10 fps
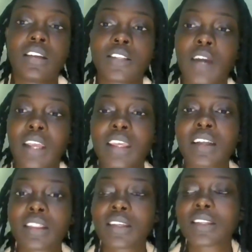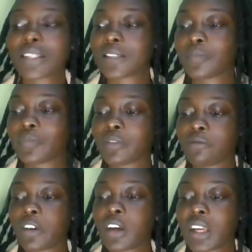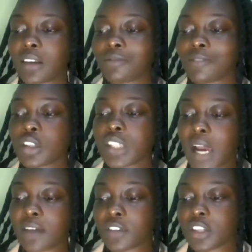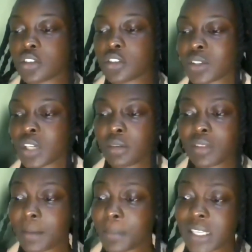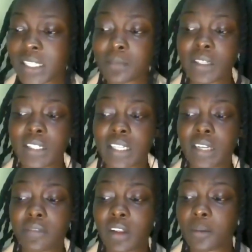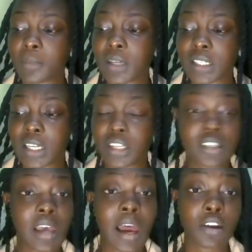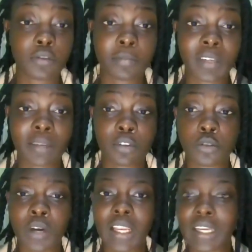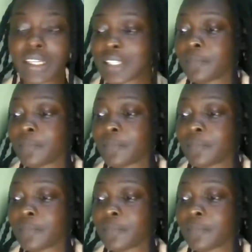So I think these very good avenues, especially with the capacity building and development, and how you've been able to highlight